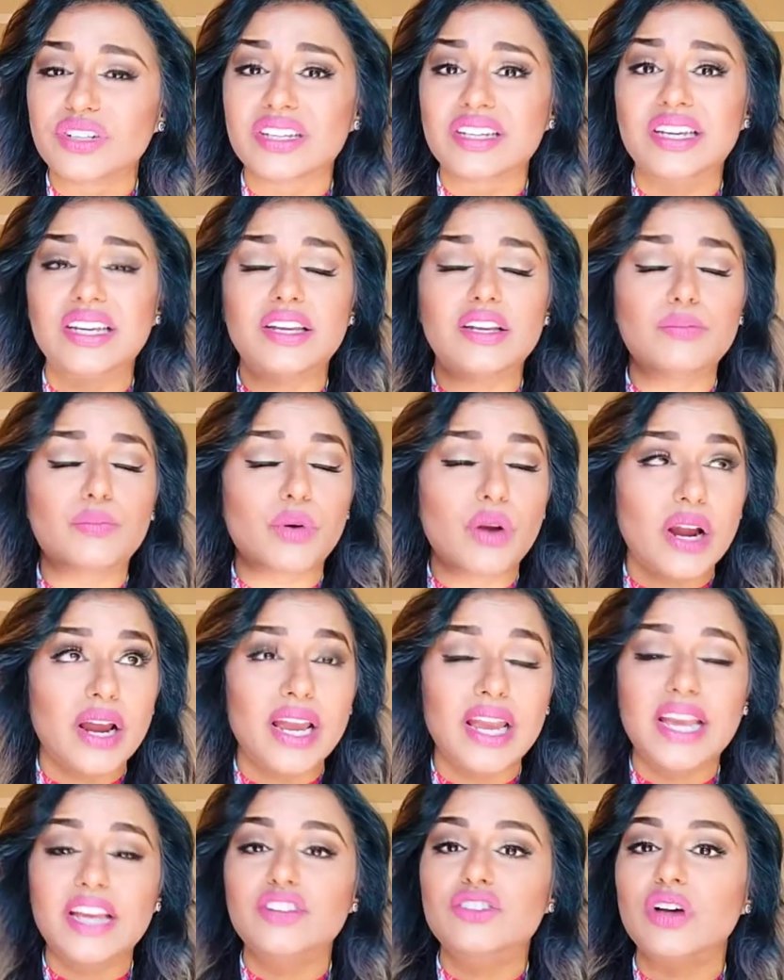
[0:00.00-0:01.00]
digging,
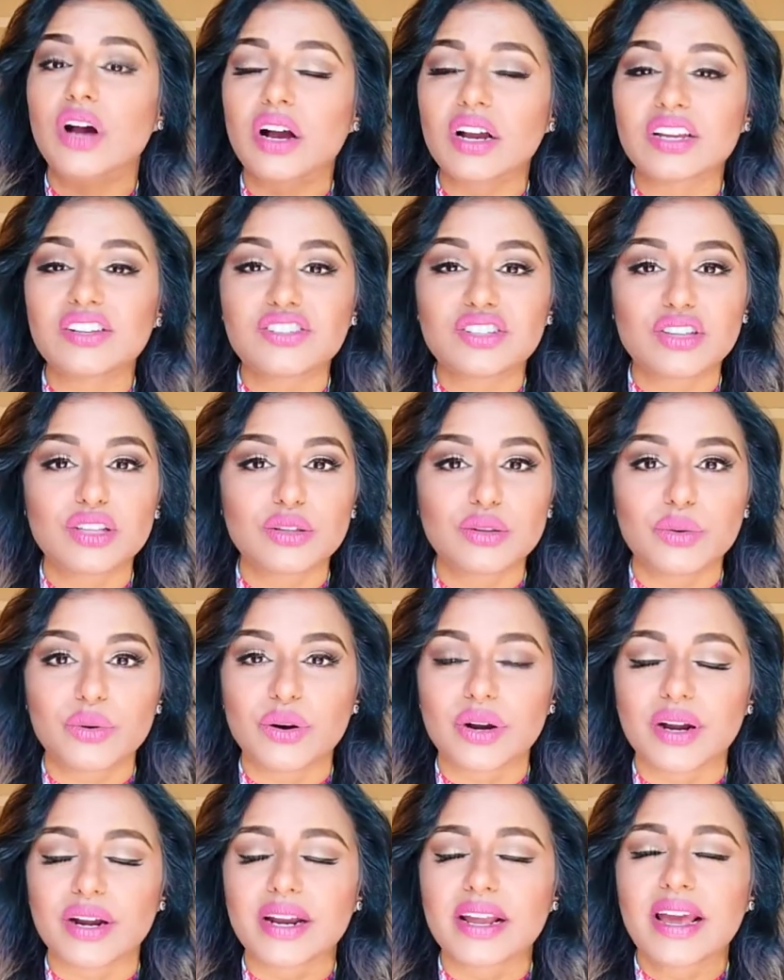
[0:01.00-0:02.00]
praying, talking to the
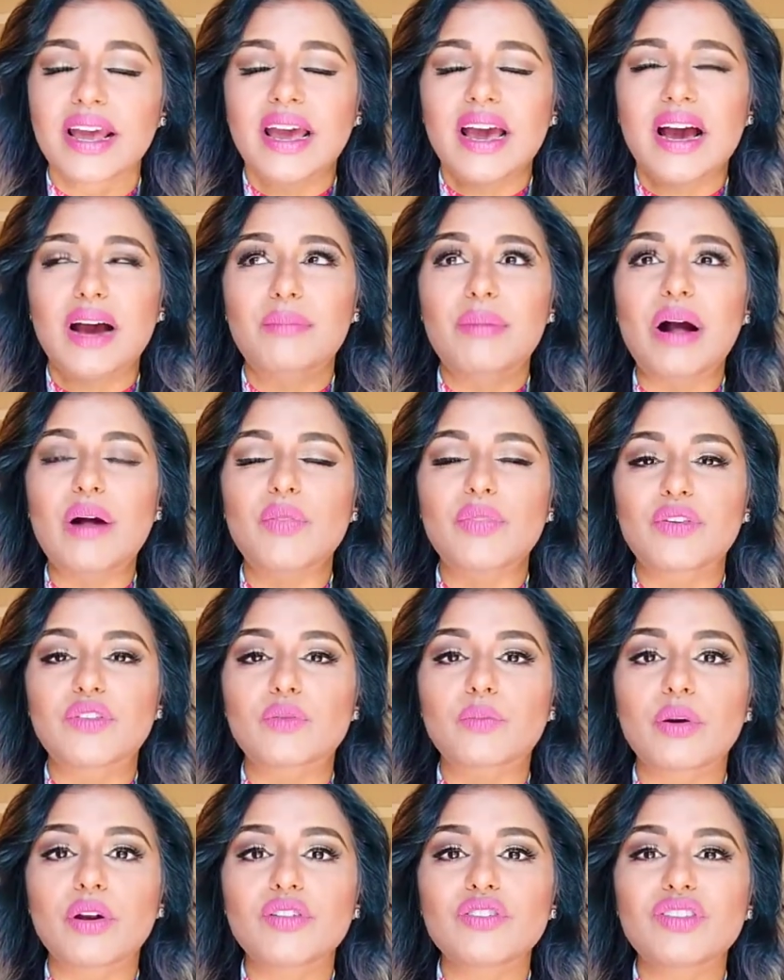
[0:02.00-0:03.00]
Lord about
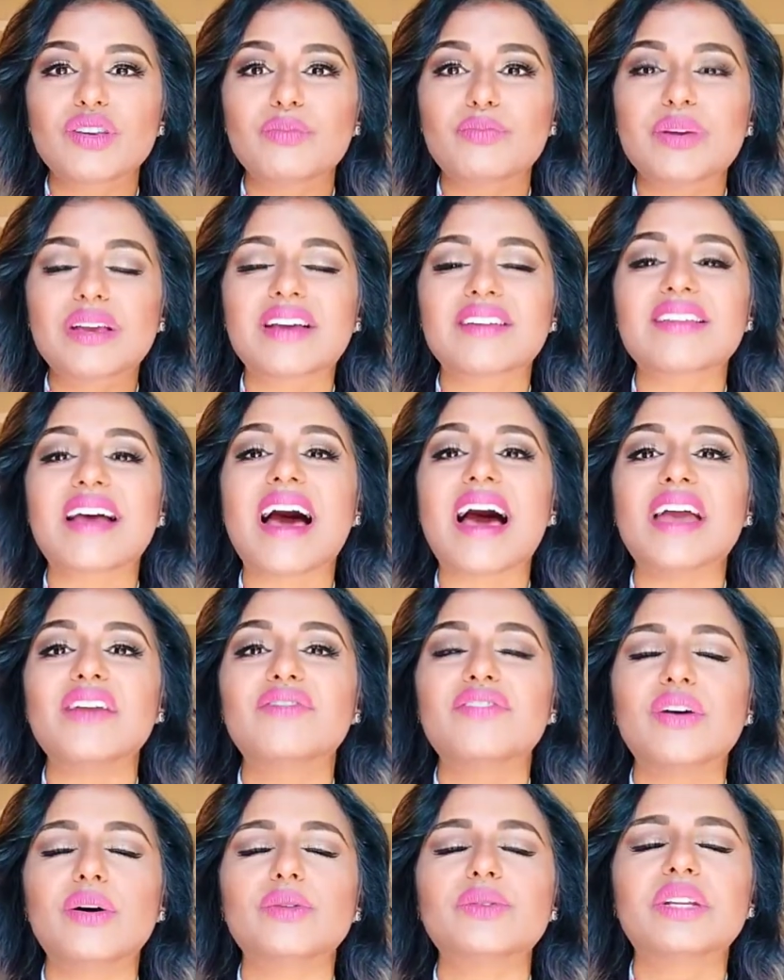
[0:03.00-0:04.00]
this person, because I
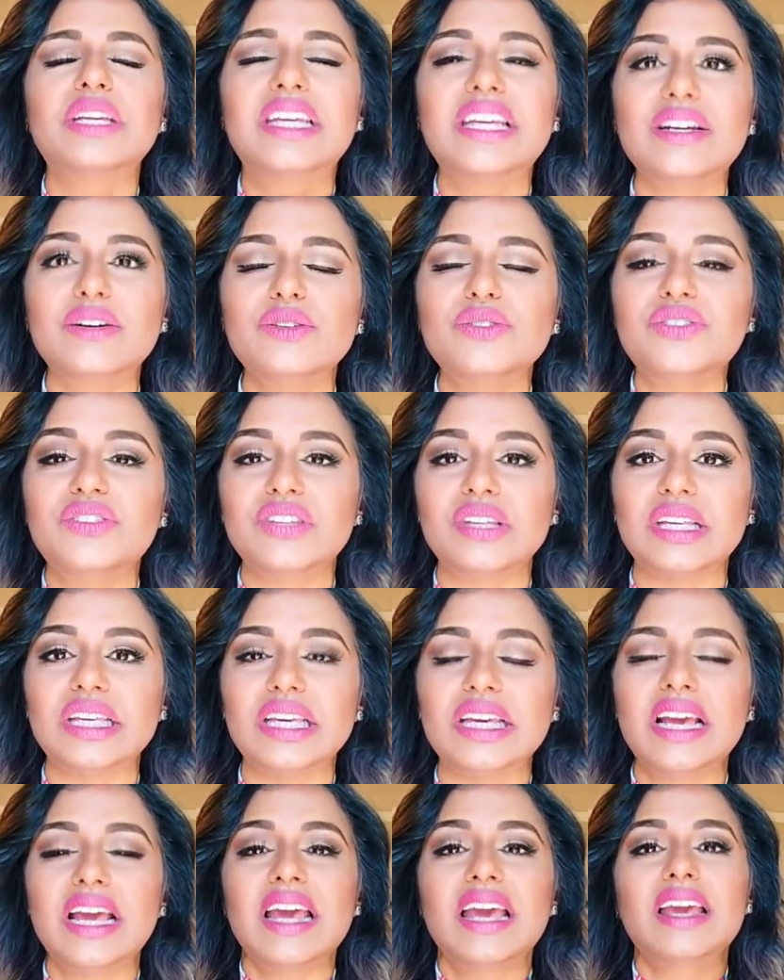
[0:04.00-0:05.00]
felt
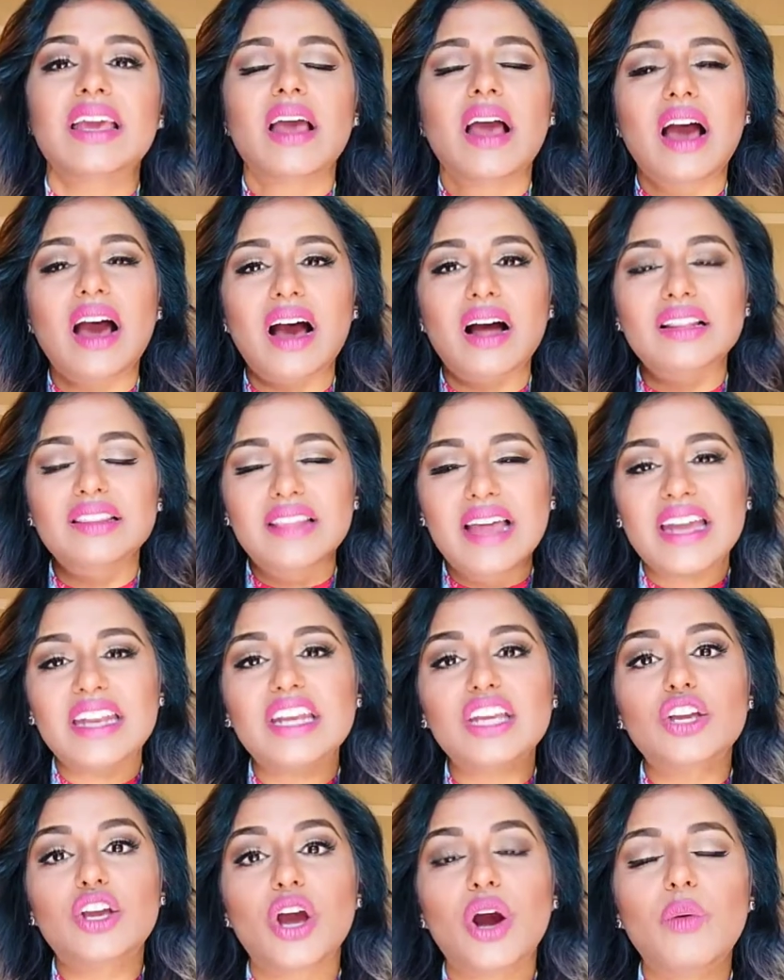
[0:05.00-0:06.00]
guilty Uh,
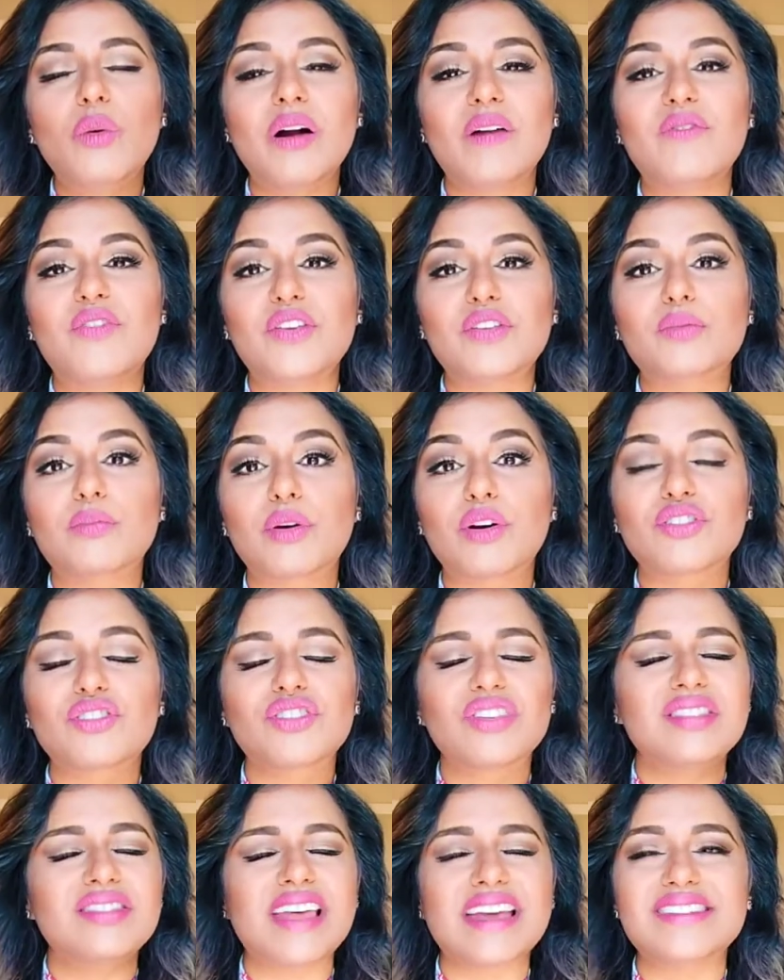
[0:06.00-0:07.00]
letting go of this
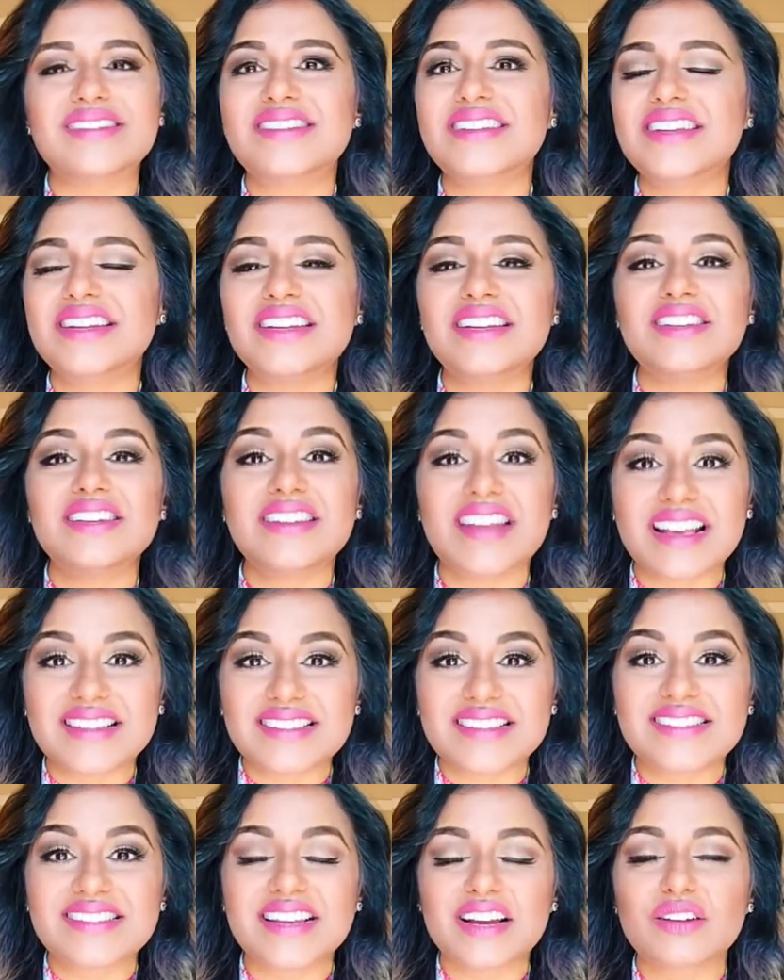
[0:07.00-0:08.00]
person that didn't
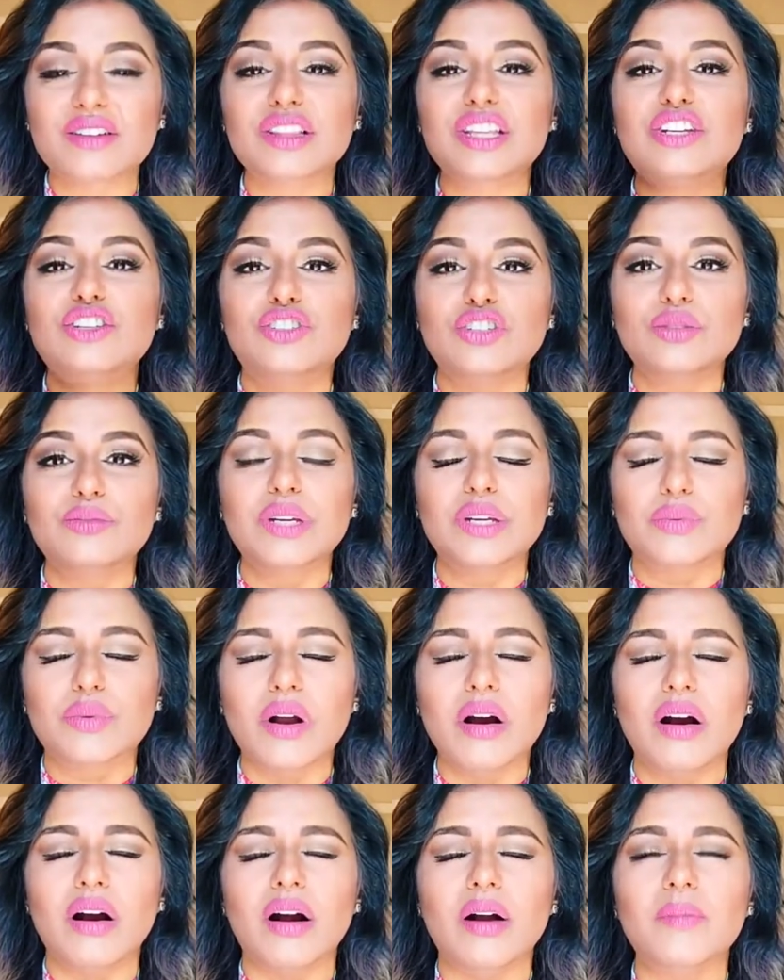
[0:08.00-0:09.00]
necessarily do me
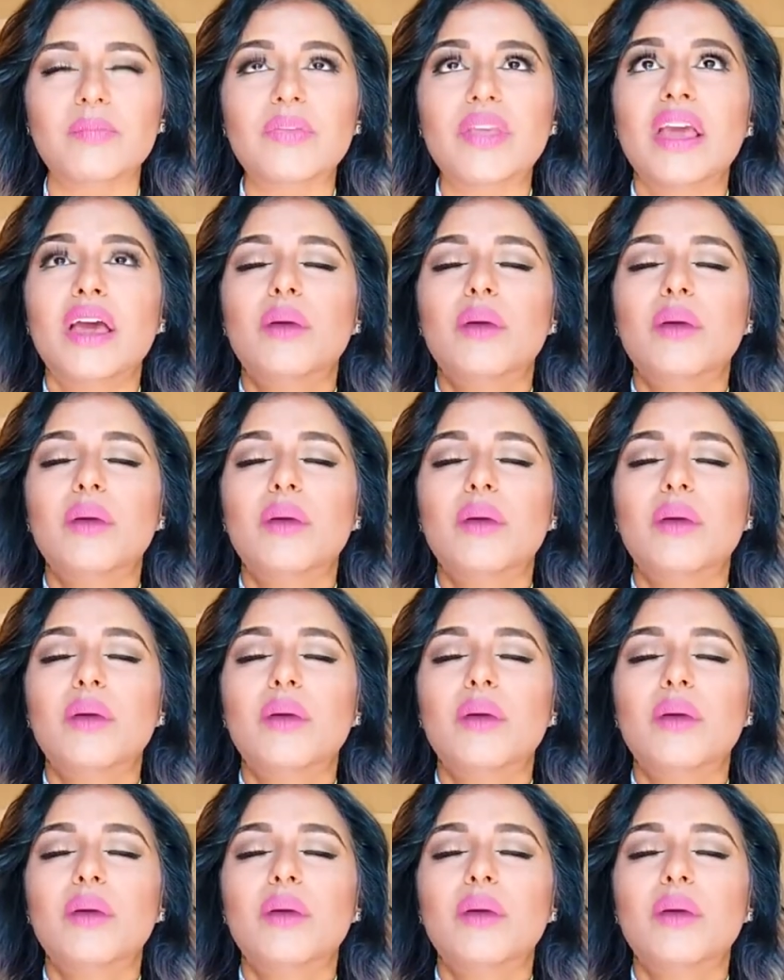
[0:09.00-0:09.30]
wrong.